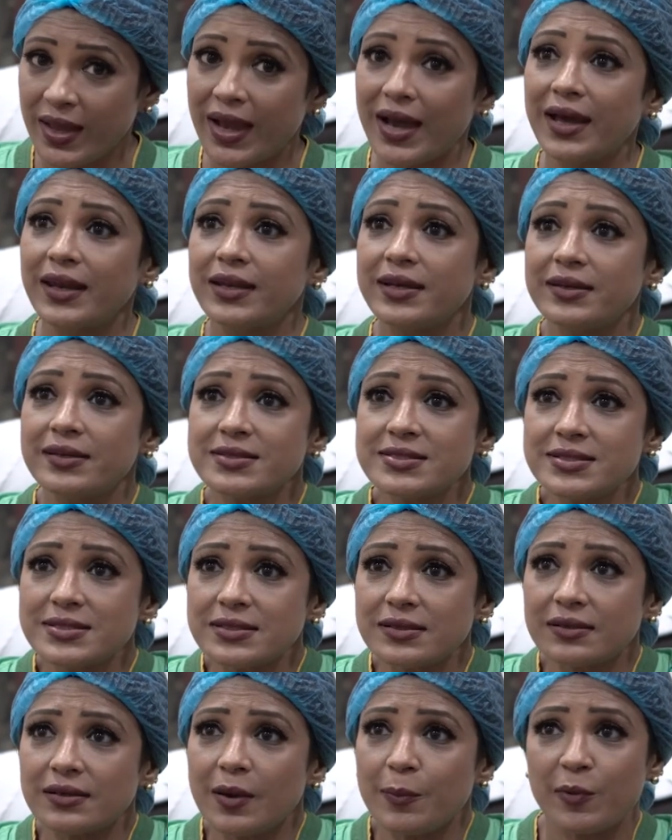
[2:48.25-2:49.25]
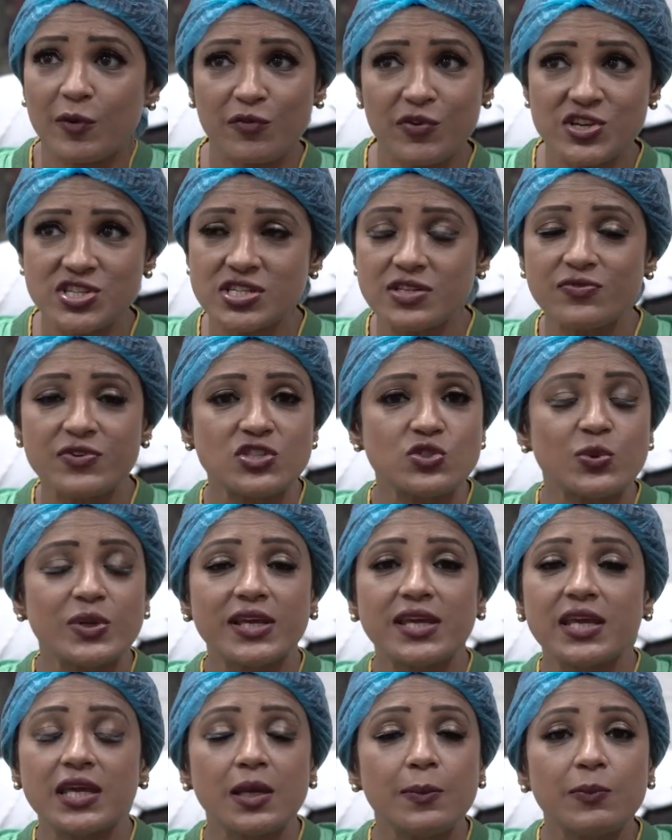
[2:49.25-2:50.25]
And it is a profession which will
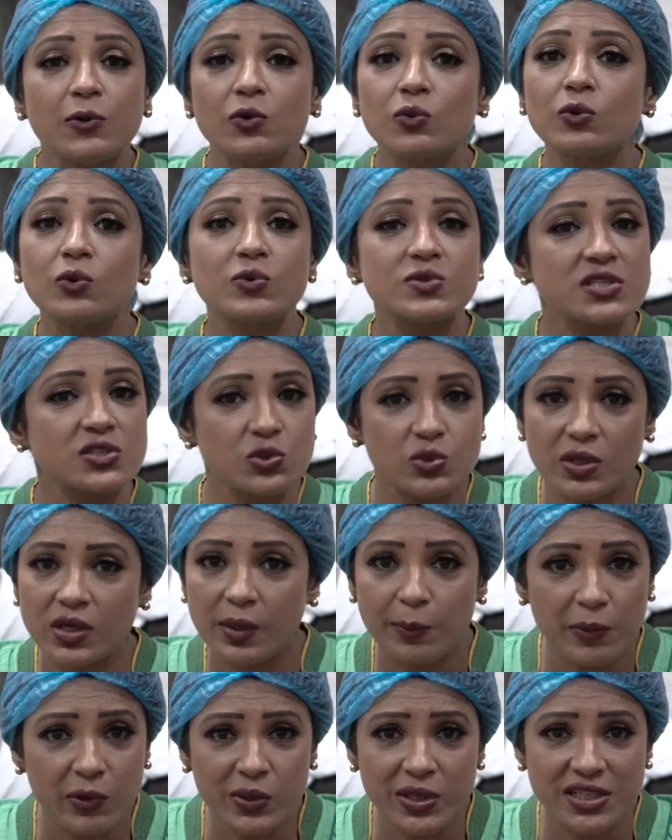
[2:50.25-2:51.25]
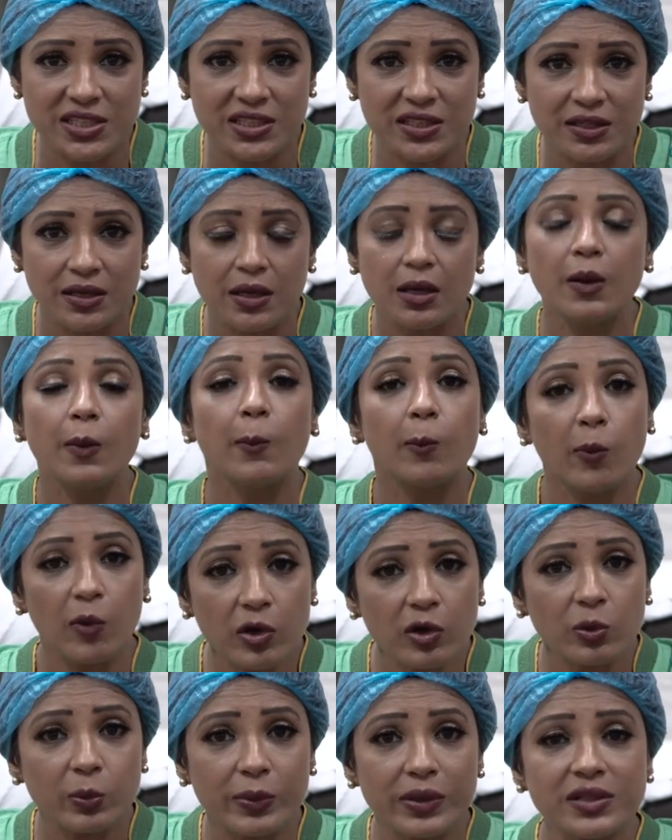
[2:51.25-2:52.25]
keep you closer to the community.
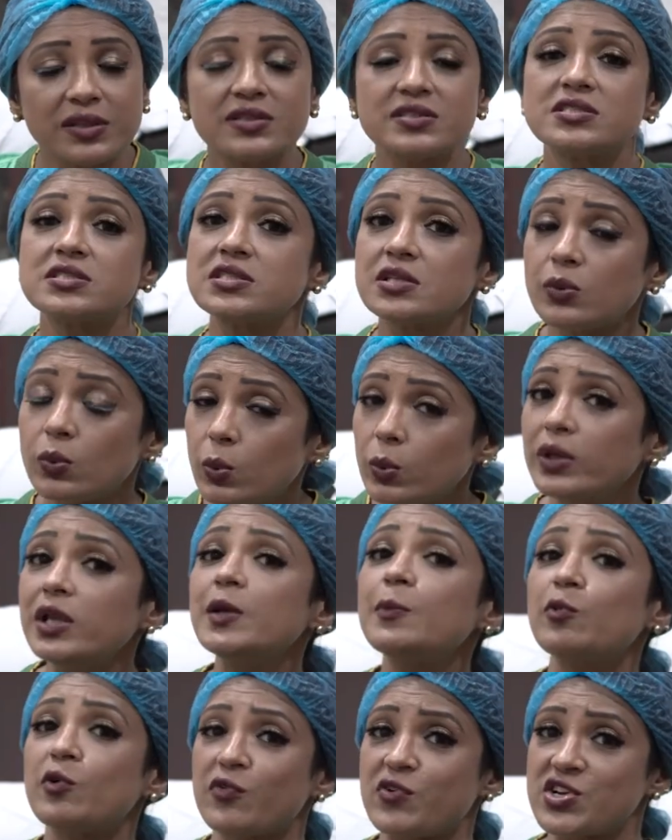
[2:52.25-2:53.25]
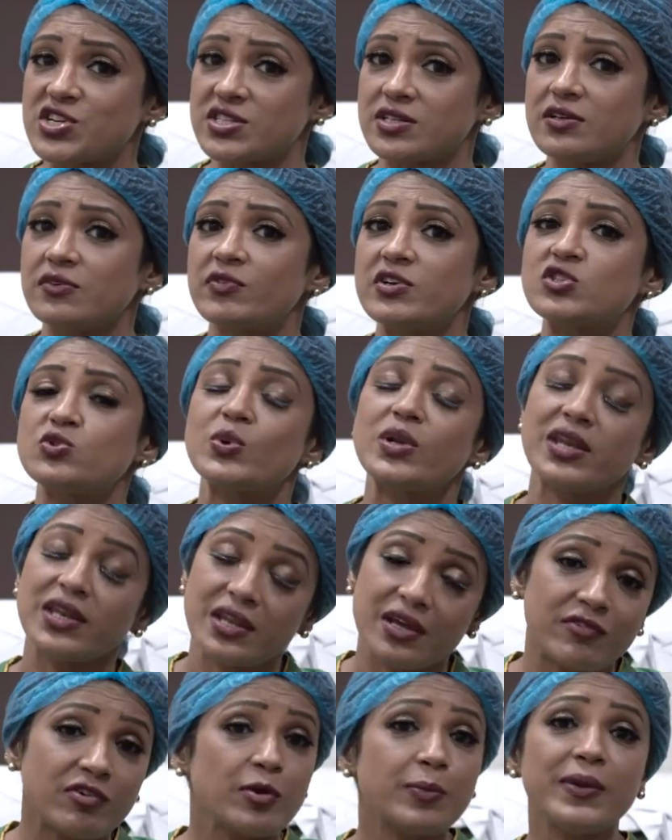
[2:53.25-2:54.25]
Moreover, this is the only profession which will
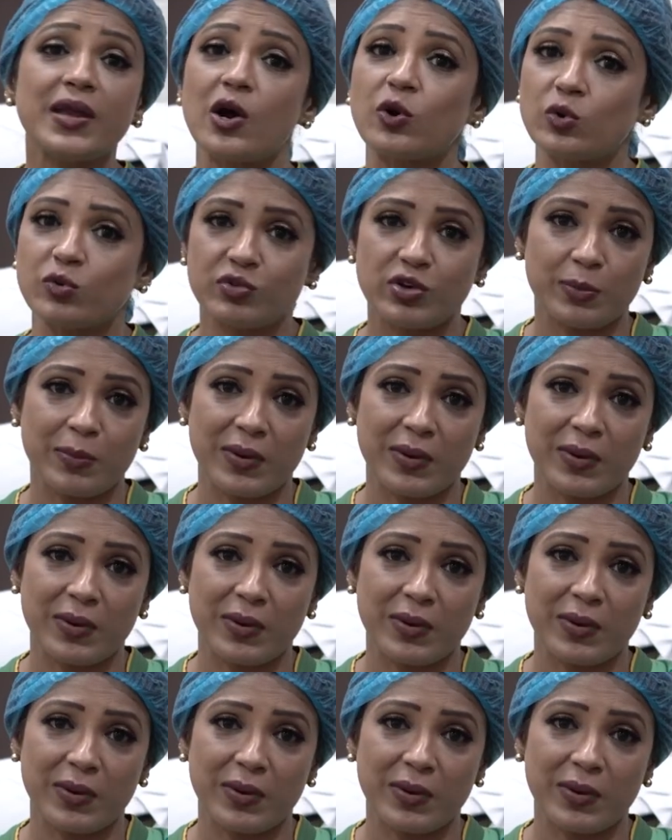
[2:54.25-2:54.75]
never be out of